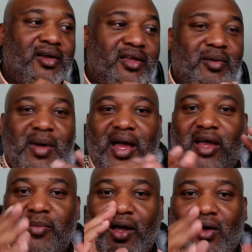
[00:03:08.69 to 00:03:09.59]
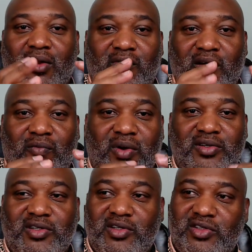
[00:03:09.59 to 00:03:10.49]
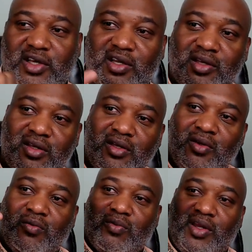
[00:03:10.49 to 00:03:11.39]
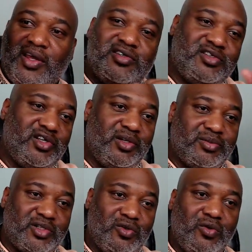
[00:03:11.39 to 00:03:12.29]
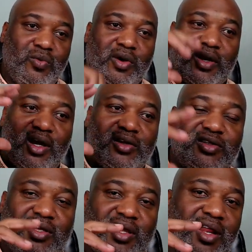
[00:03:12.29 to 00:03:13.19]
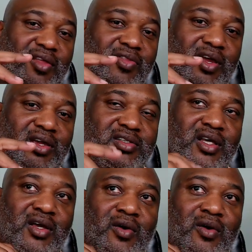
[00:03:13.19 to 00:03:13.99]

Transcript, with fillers: Your mind can be all over everywhere, so you're juggling relationships, schoolwork, and all this other kind of things.